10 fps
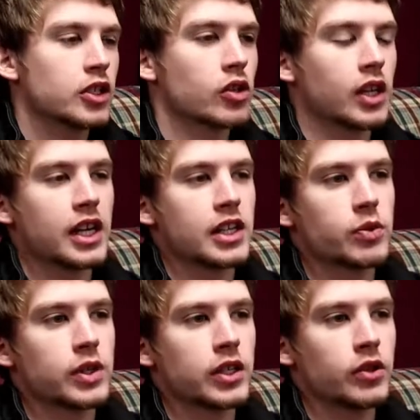So
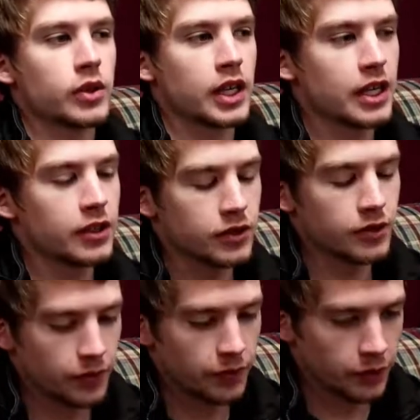last week you
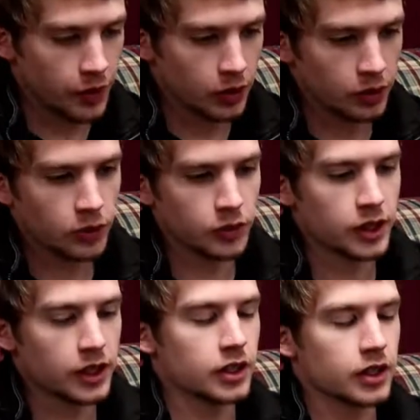again
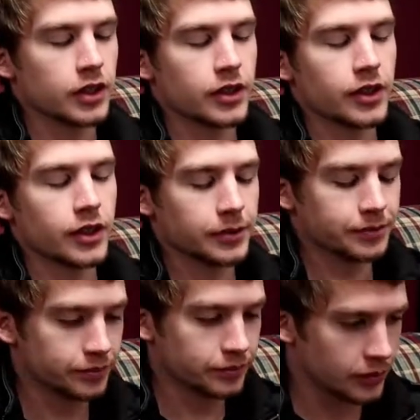followed the the